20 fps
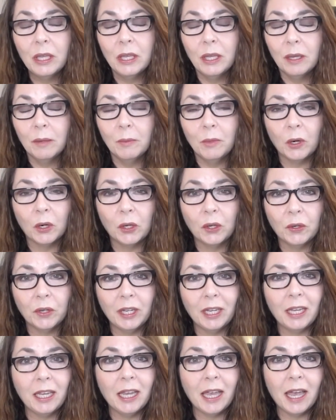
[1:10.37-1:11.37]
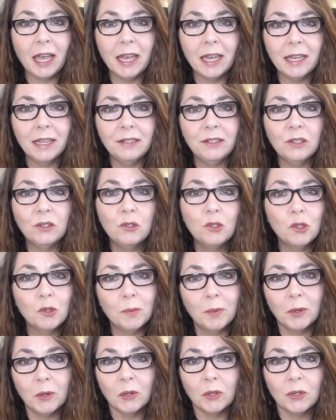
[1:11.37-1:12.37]
Mercury and
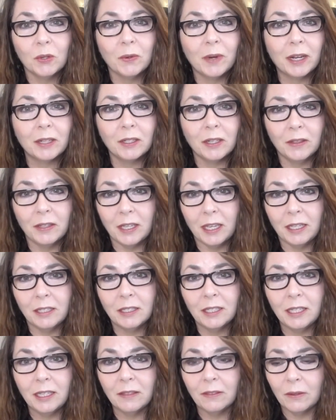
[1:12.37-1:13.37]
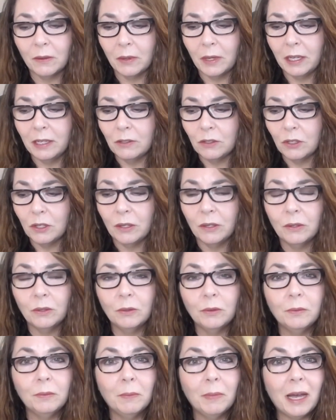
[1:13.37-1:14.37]
Jupiter direct on the 18th. Okay,
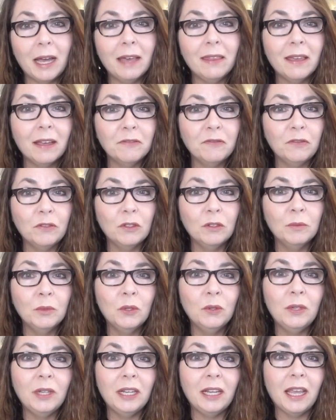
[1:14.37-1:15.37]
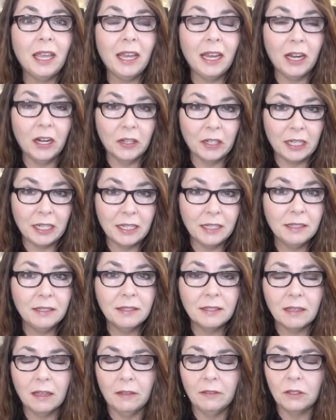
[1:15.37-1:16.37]
so by that full moon in
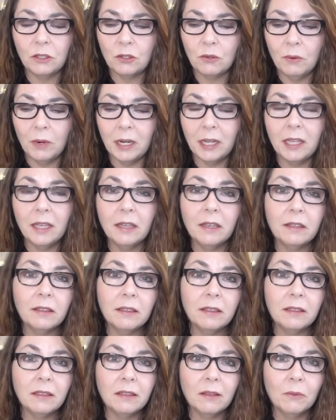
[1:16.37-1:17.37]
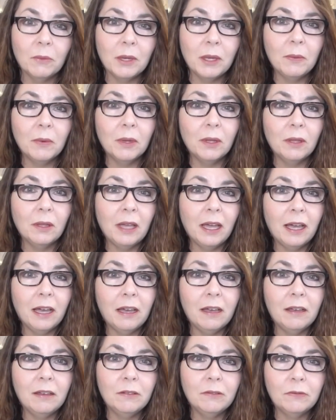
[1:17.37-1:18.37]
Aries on the 20th, we will
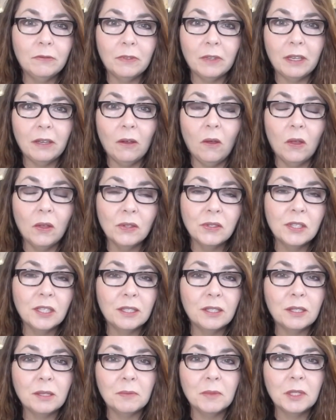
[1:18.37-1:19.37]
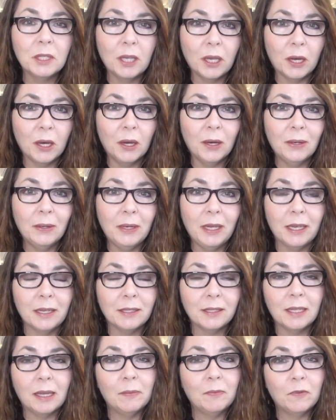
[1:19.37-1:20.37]
have all systems go
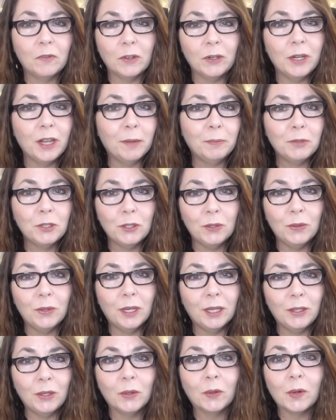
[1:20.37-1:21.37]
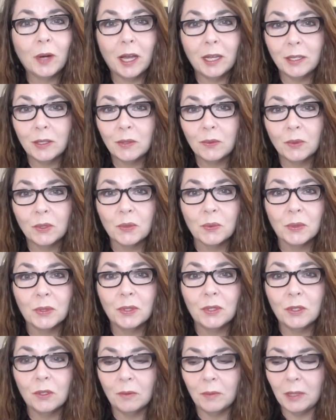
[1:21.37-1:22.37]
except for Neptune and Uranus, which will
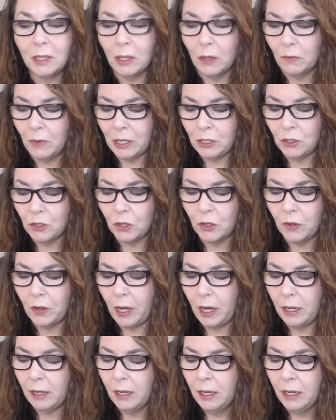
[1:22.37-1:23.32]
still be retrograde.